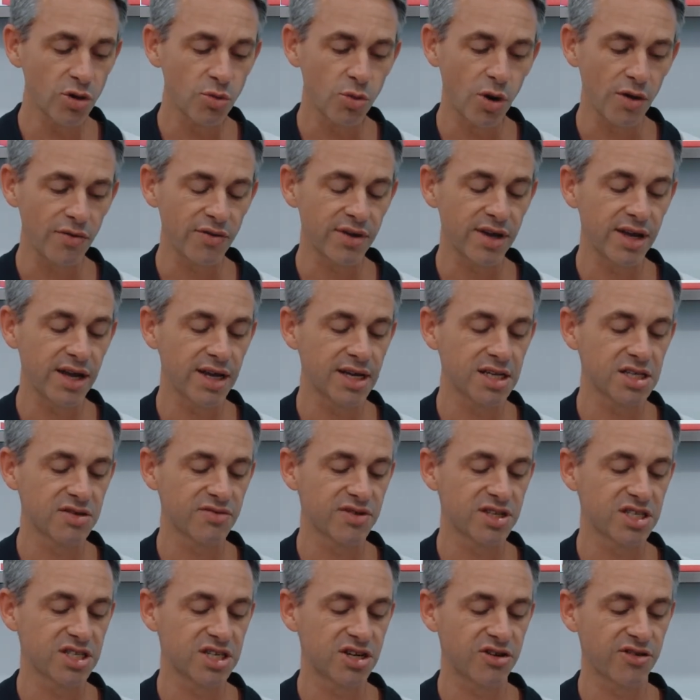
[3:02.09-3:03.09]
what the kings of
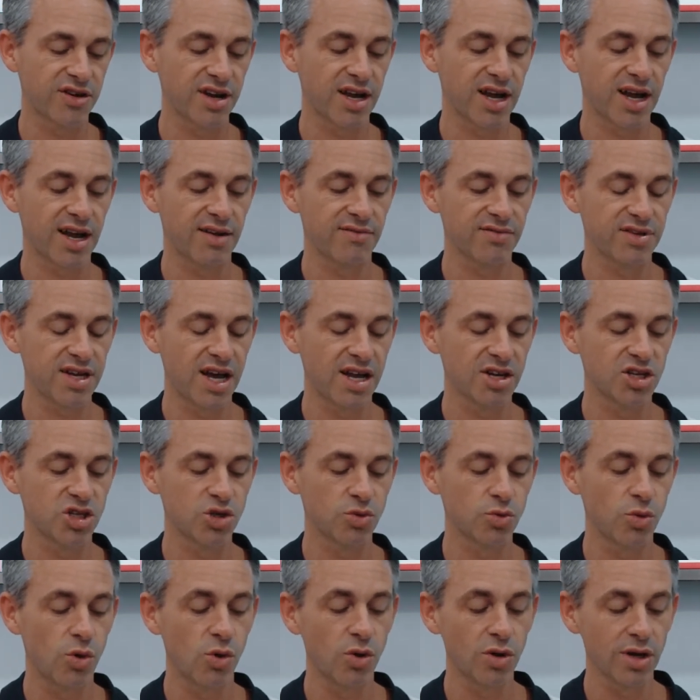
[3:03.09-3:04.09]
Assyria have done
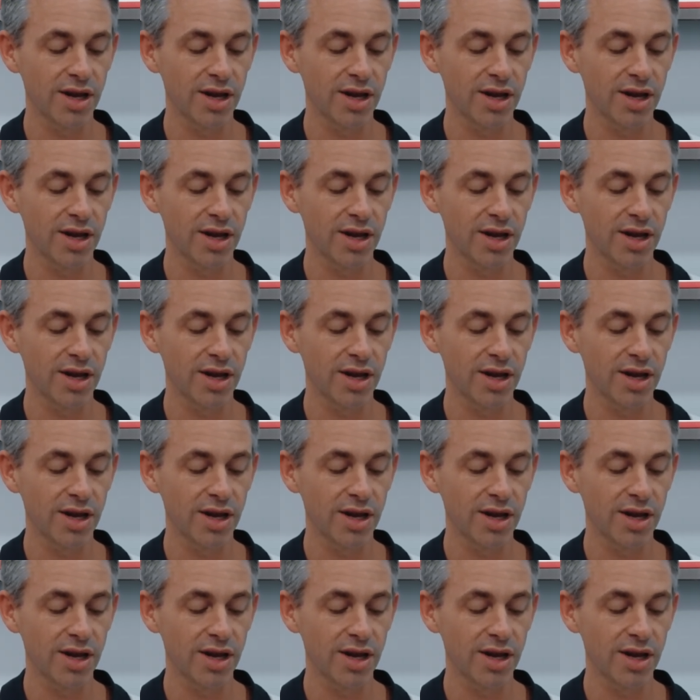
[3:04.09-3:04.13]
to all